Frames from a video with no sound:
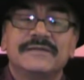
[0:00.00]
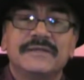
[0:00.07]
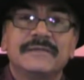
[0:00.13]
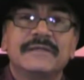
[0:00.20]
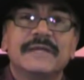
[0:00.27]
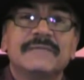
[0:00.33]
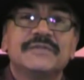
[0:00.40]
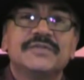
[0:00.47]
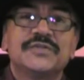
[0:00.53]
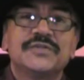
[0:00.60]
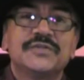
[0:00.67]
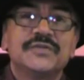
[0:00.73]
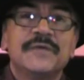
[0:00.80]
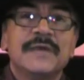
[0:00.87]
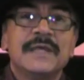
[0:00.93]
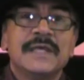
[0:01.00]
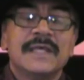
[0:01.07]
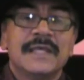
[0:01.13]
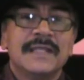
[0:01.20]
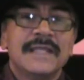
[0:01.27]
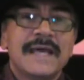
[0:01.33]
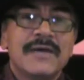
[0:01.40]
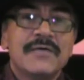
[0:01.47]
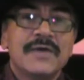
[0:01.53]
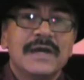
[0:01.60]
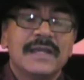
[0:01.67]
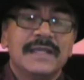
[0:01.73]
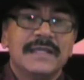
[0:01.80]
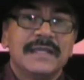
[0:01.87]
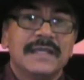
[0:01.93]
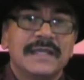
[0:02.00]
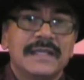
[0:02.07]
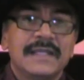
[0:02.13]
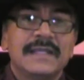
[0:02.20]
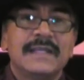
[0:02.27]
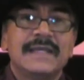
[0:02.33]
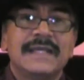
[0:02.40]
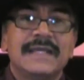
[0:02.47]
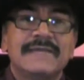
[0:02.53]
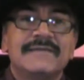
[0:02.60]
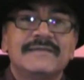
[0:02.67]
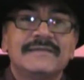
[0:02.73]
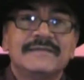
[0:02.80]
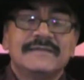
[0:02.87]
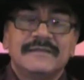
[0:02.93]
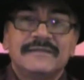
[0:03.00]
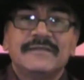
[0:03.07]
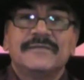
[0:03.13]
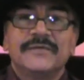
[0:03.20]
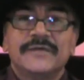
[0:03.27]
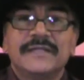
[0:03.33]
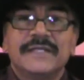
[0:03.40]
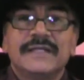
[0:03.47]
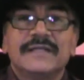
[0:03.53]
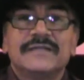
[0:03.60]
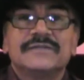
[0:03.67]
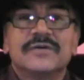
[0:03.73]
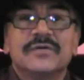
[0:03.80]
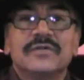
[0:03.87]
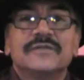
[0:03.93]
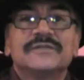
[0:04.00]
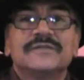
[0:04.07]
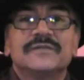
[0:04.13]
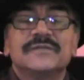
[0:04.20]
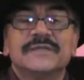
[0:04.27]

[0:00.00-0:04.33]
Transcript: dream come true, now I can have this interview in English also,